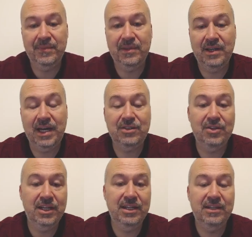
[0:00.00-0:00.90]

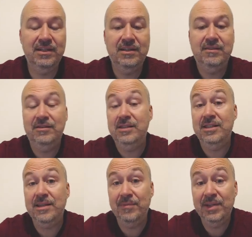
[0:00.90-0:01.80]
actually, this
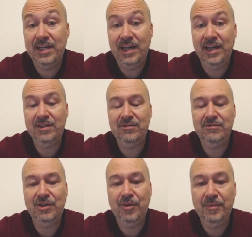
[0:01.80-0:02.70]
is something I
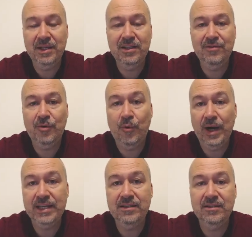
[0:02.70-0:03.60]
recommended for
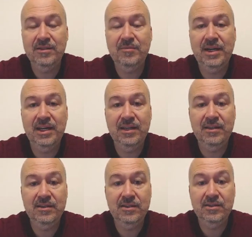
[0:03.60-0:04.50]
white in
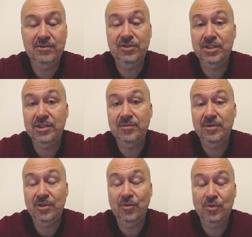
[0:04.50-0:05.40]
my
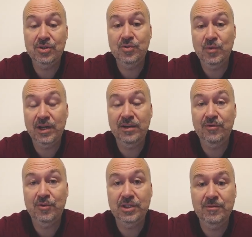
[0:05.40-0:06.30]
chessable course
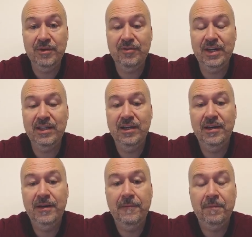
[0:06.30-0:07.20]
1e4 Simplified.
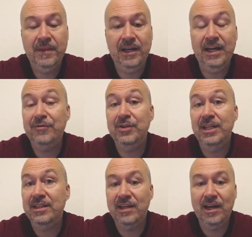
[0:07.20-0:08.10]
And after
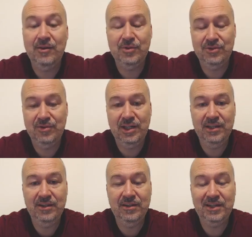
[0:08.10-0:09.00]
that, I was
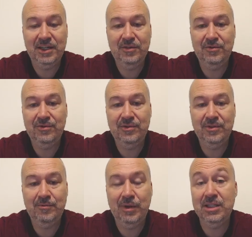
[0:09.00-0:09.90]
really
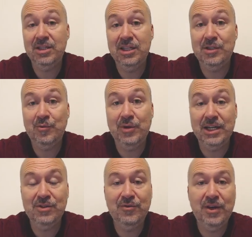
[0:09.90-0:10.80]
pleasantly
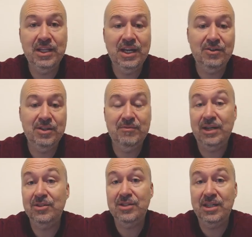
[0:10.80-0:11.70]
surprised to find out that
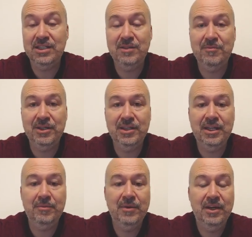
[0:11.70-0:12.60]
Magnus Carlsen picked it
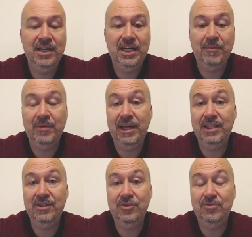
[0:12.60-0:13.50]
up and
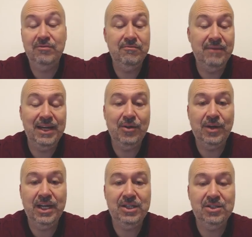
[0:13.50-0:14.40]
played it on many
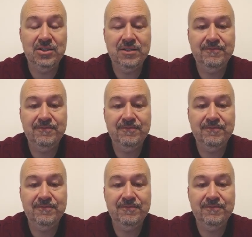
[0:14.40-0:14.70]
occasions